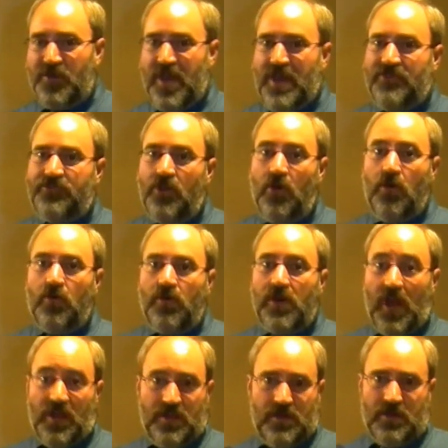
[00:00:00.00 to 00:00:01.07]
Okay,
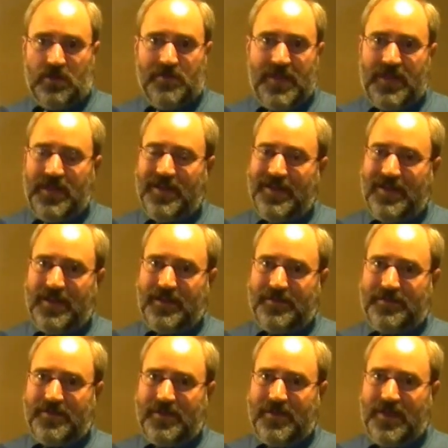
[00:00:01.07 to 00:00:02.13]
so uh, your media.
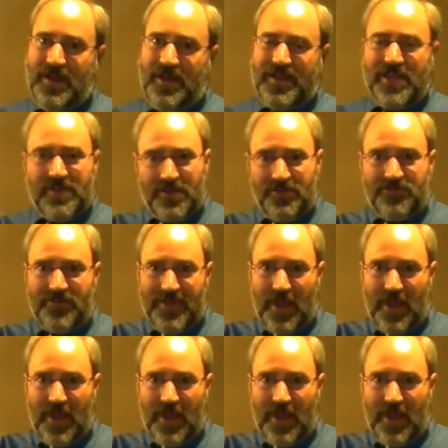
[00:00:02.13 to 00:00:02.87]
Yeah. Can you